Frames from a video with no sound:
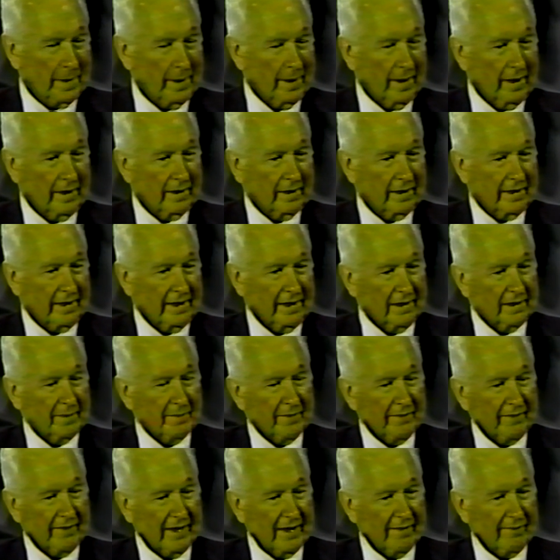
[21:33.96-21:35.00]
And the Kingdom
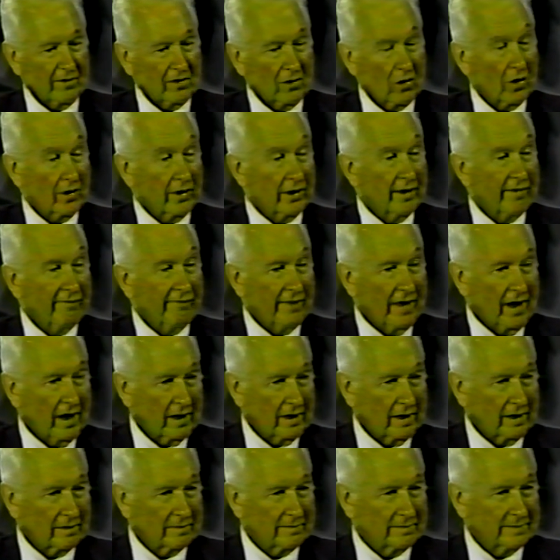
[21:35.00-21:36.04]
of Heaven, or
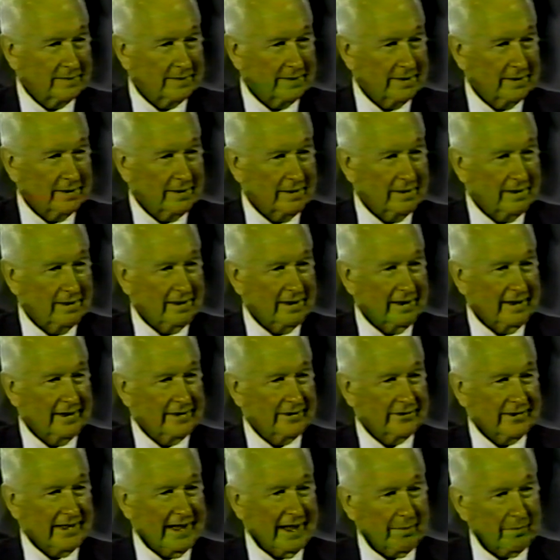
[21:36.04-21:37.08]
Nirvana,
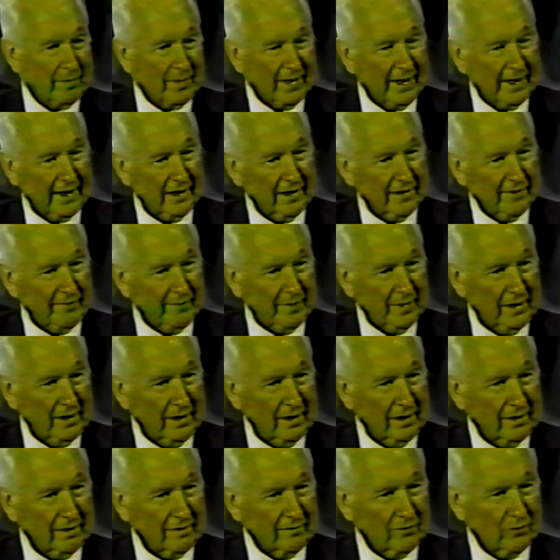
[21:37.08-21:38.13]
is that plane of
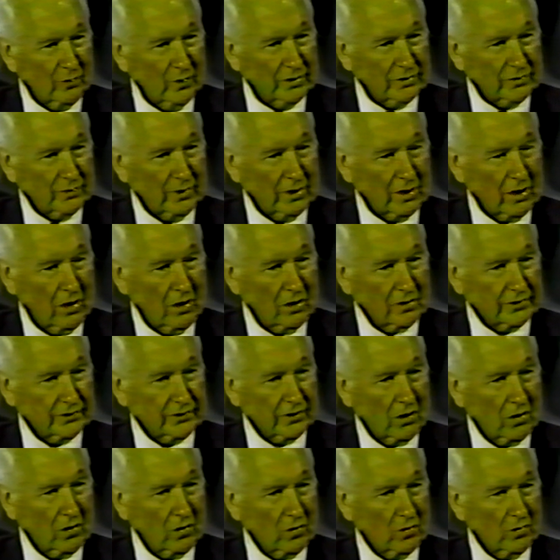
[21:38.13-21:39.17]
being which we call
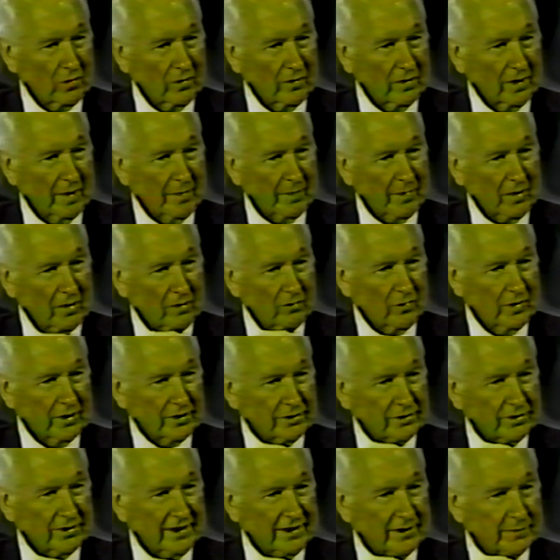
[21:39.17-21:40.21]
soul, upon
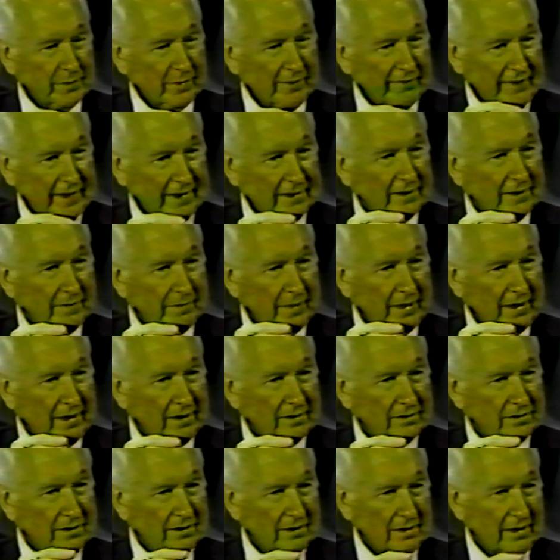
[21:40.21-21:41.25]
which these perfected
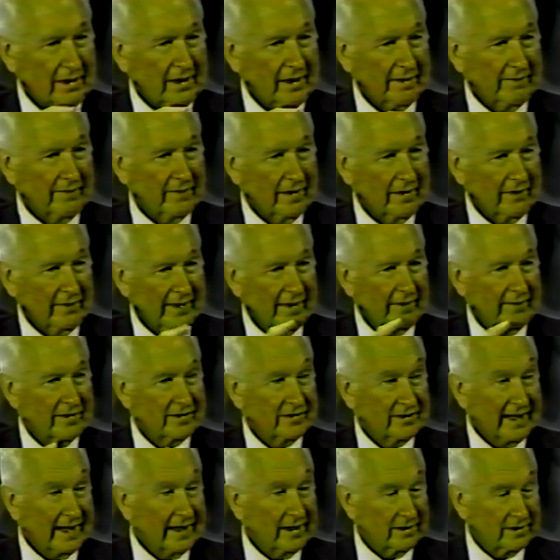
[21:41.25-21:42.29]
beings live. They're the
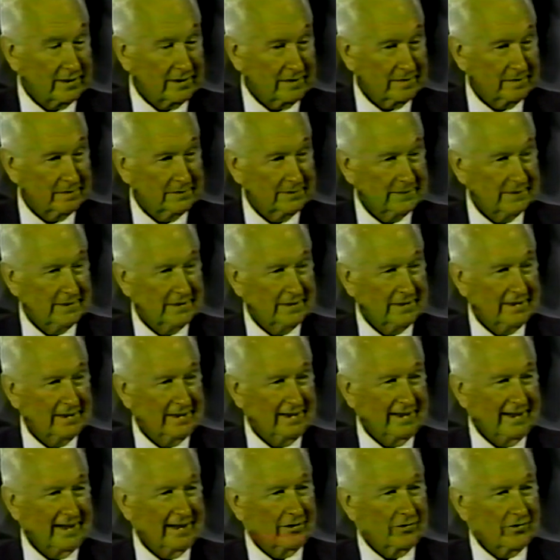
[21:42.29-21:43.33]
saints
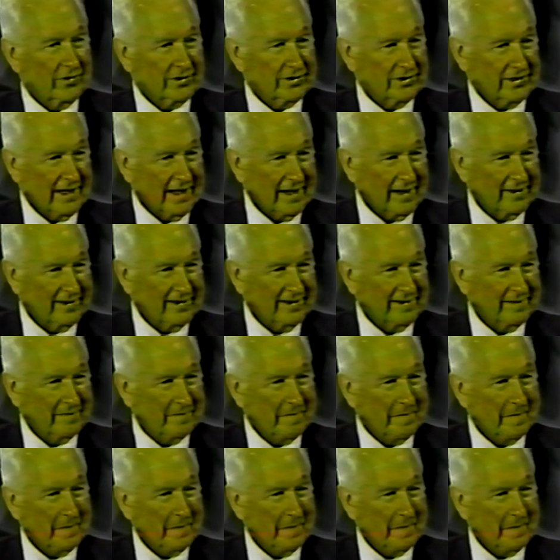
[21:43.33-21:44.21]
in Christianity.